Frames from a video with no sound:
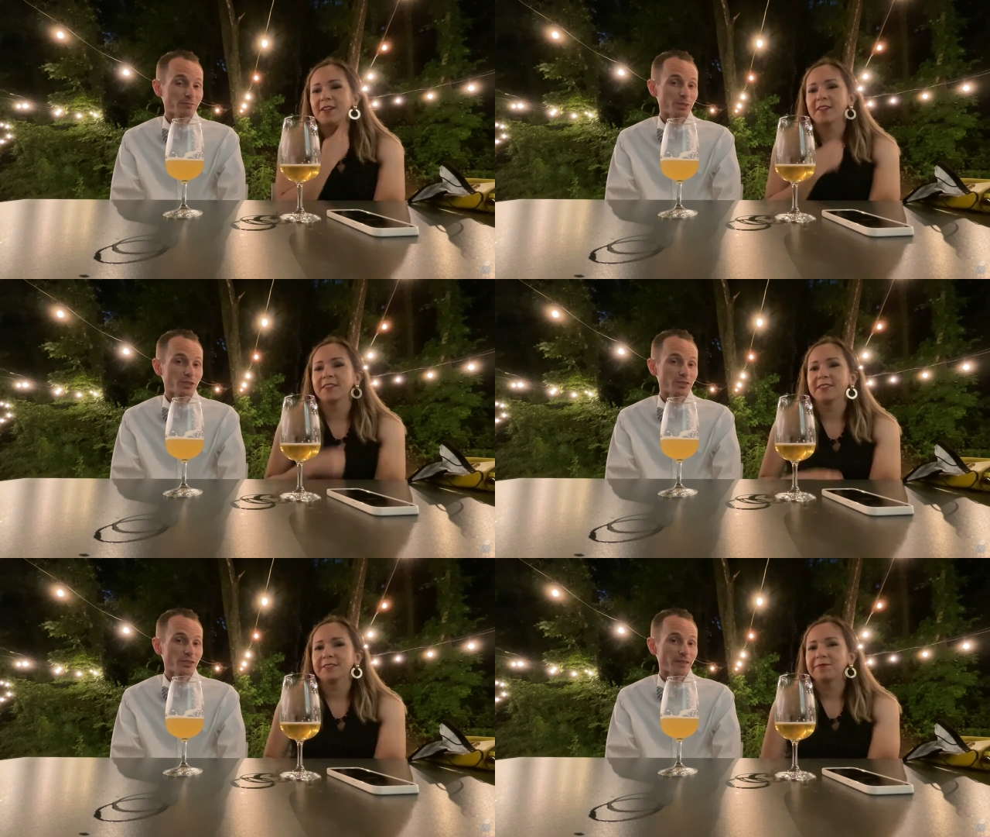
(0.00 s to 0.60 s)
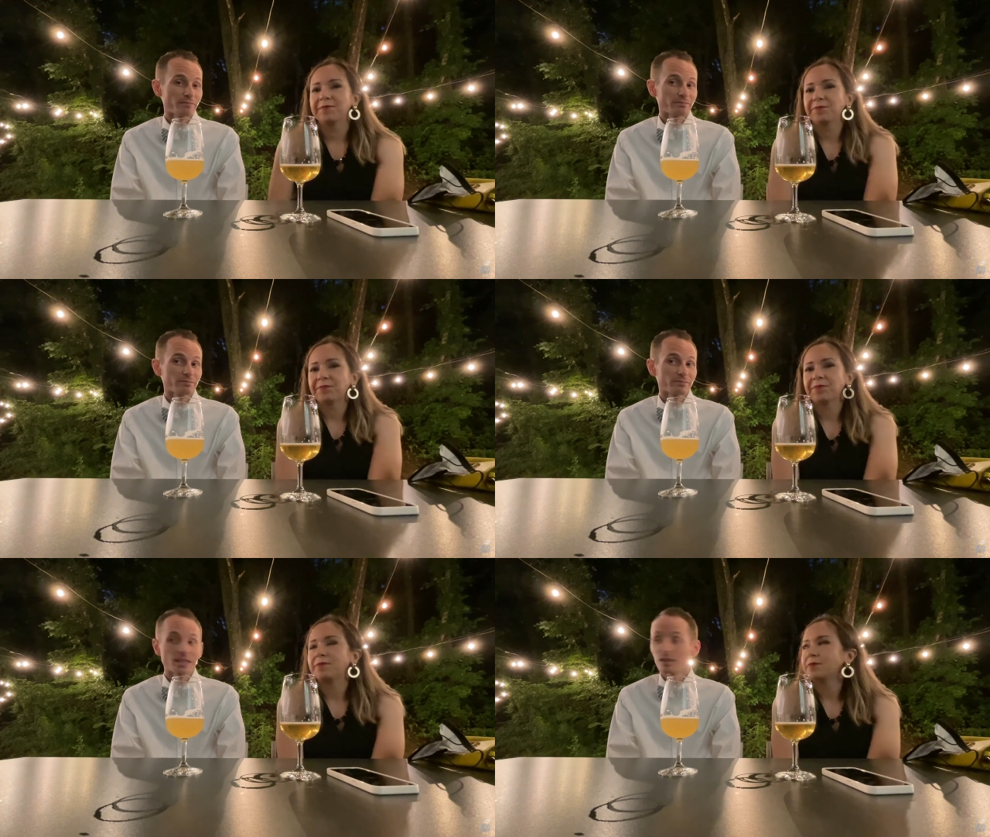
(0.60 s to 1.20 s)
Speaker 1: We should do that.
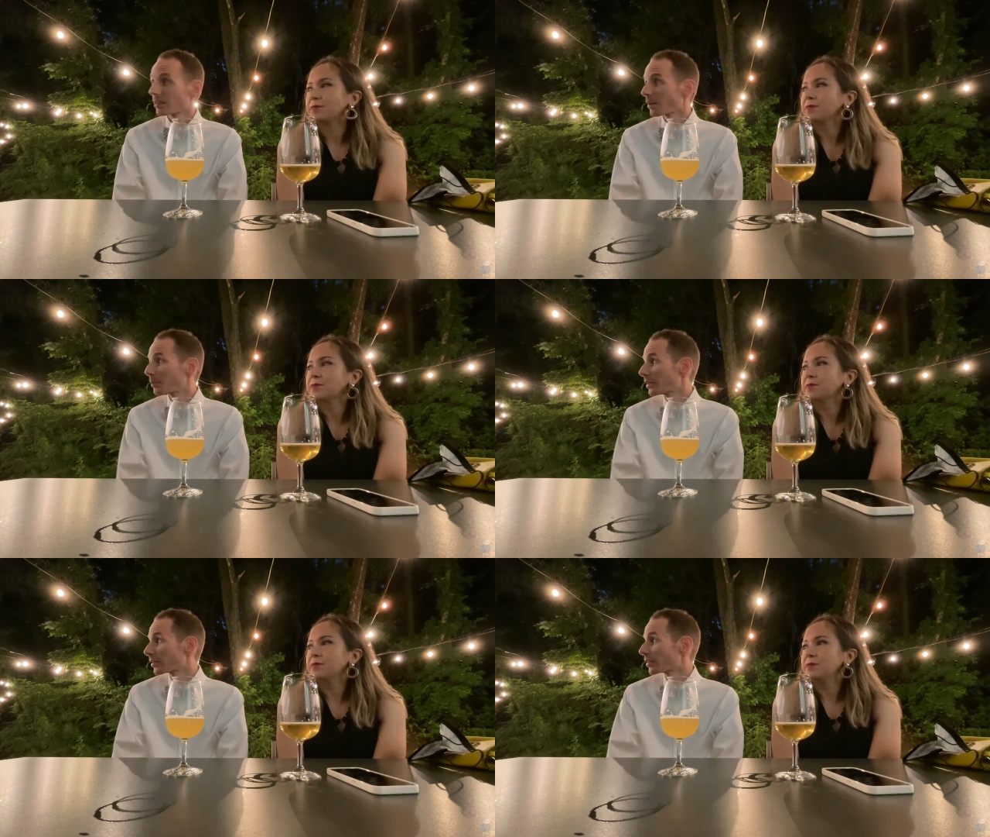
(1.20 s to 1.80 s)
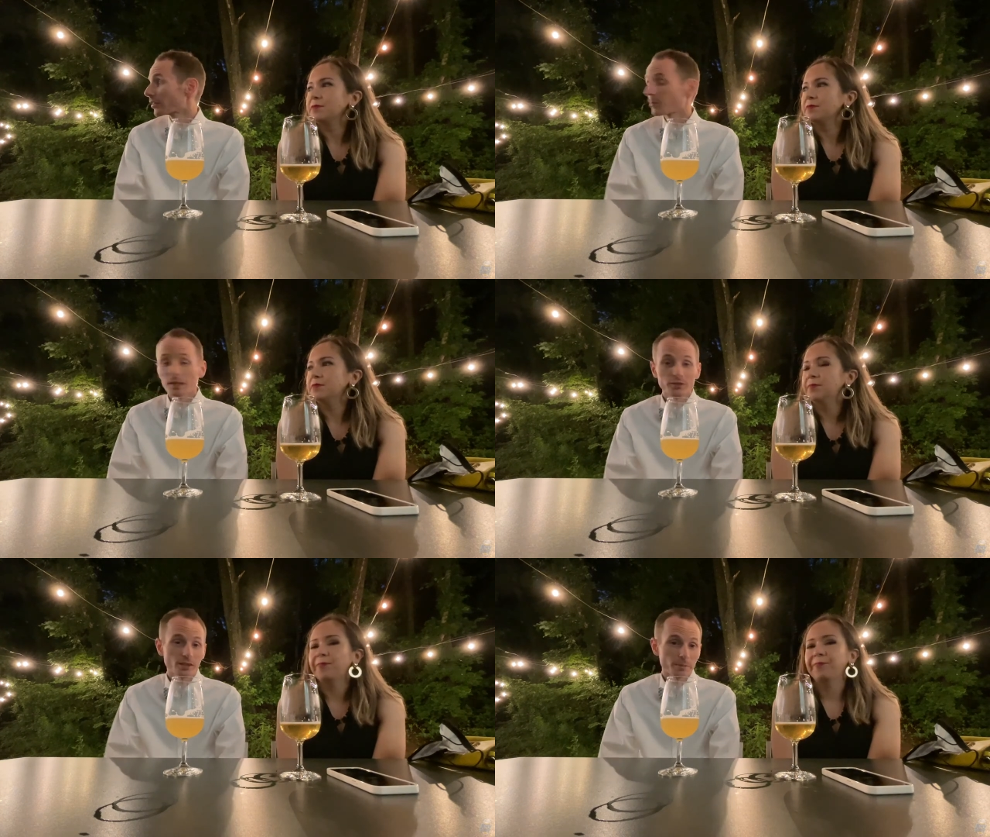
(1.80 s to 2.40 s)
Yeah, our pizza is
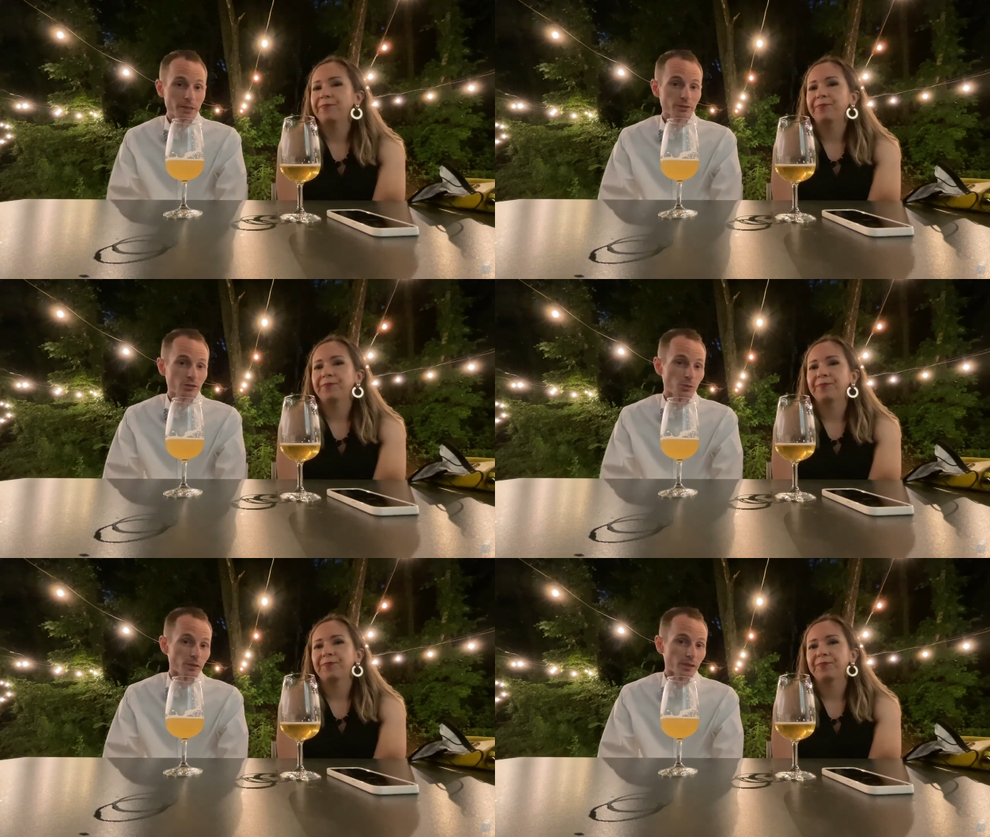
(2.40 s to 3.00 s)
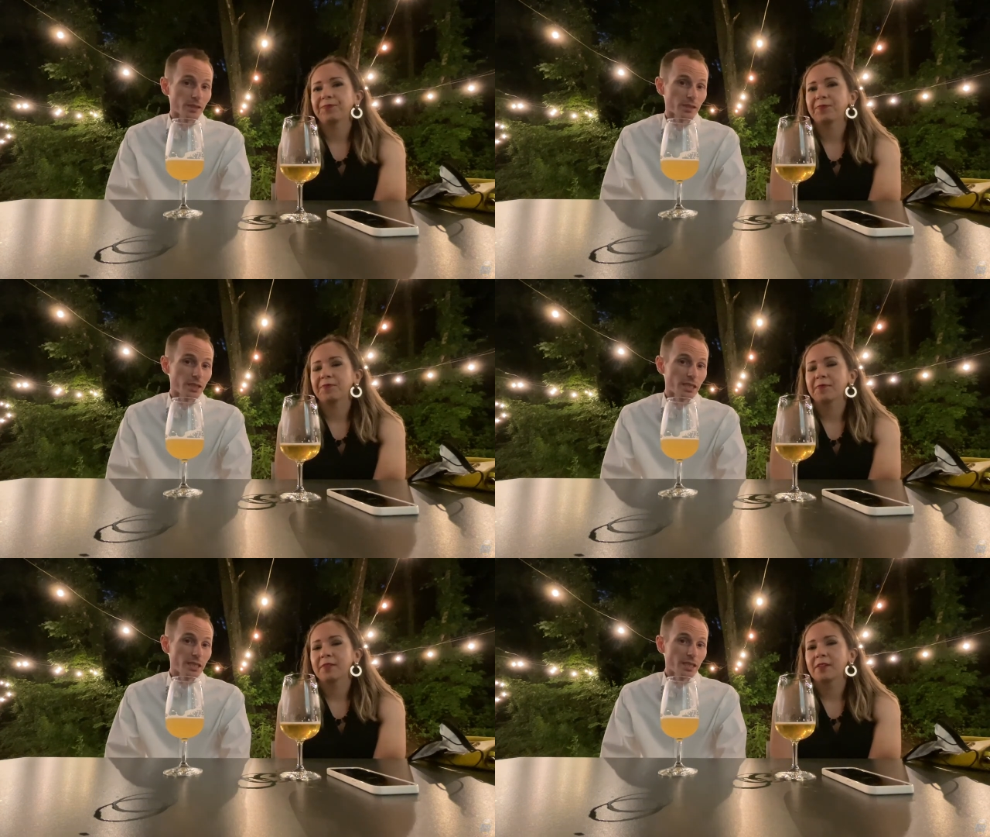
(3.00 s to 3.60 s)
about to come out, so we're gonna
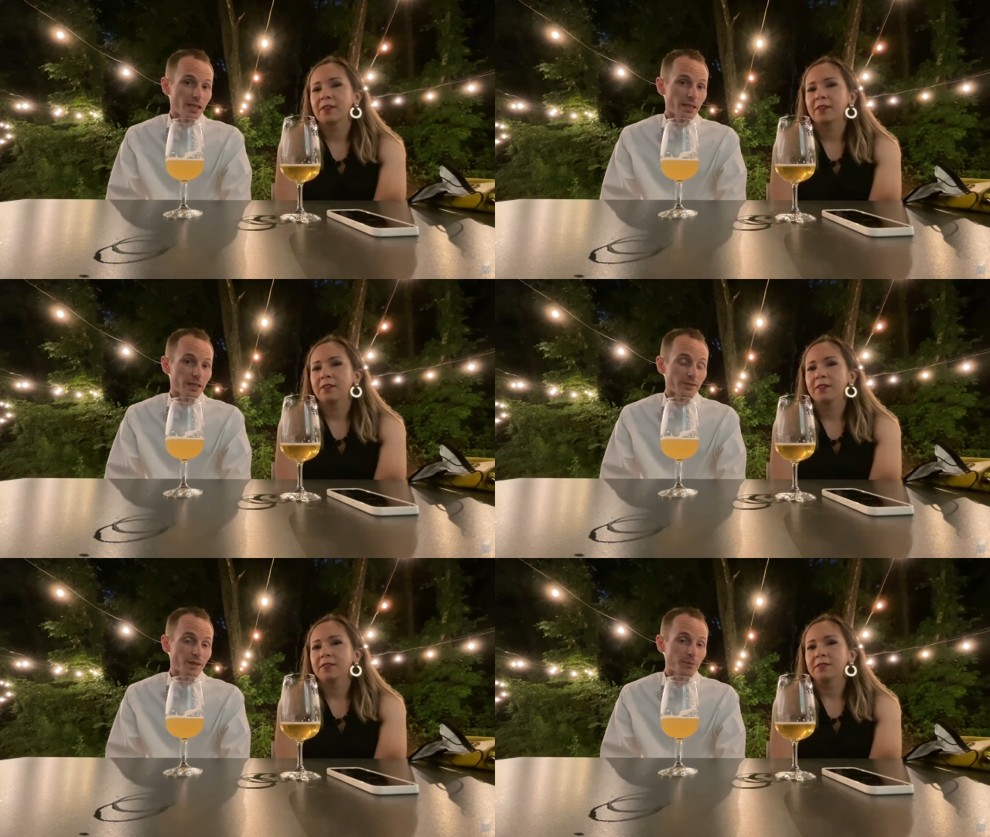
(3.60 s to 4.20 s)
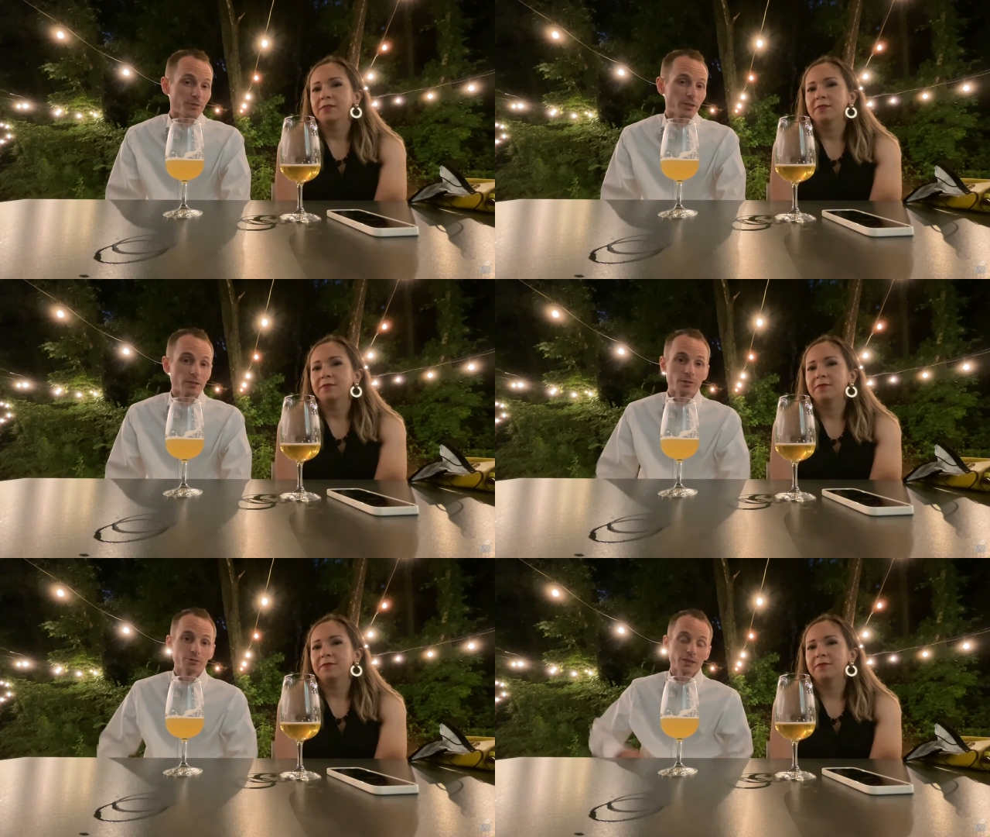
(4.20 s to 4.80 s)
uh, stop the video
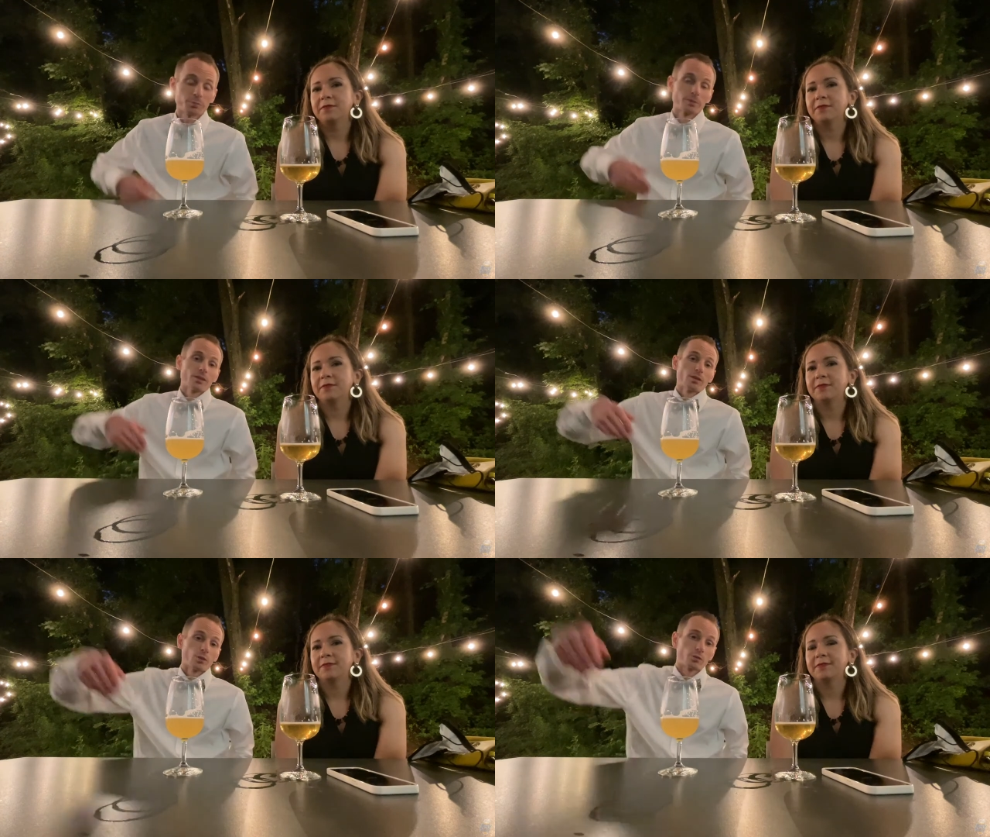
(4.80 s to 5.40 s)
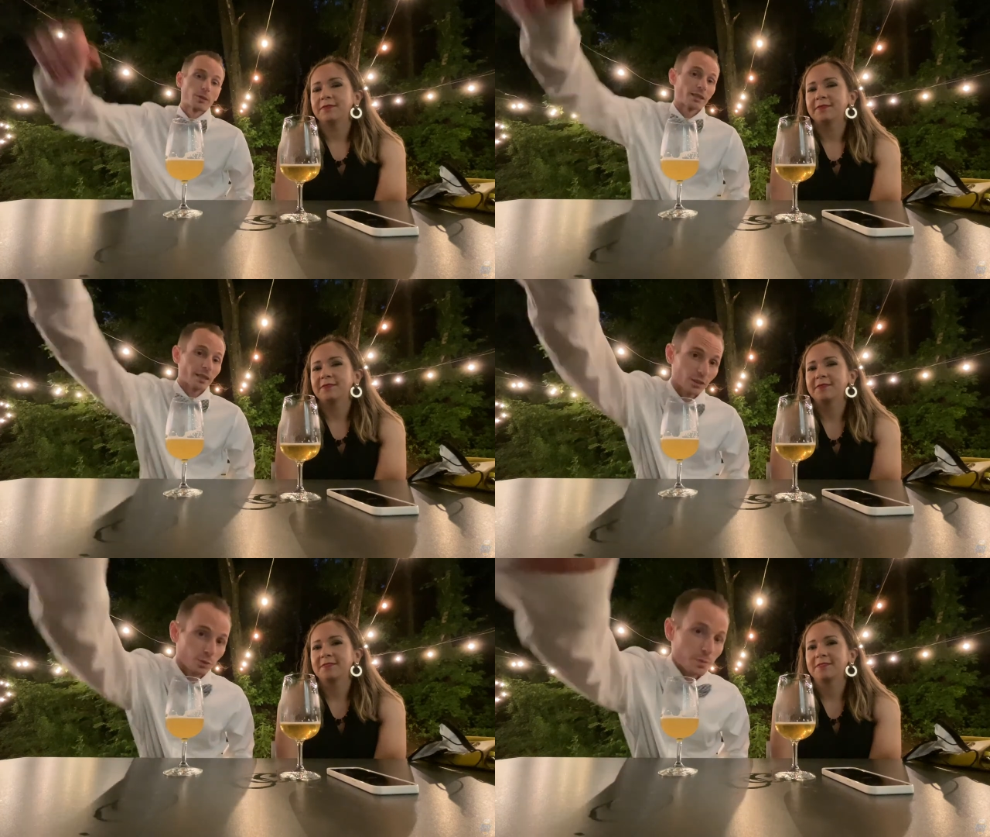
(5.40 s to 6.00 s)
real fast. But once we get the
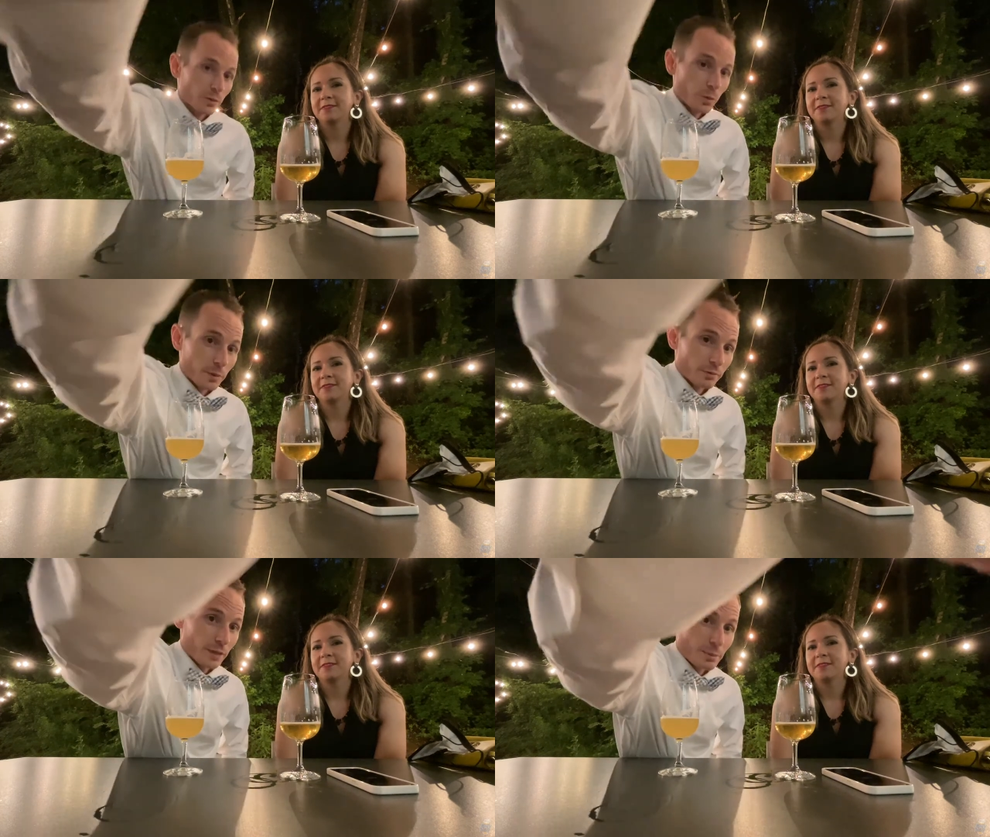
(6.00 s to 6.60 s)
English bitter, we'll be right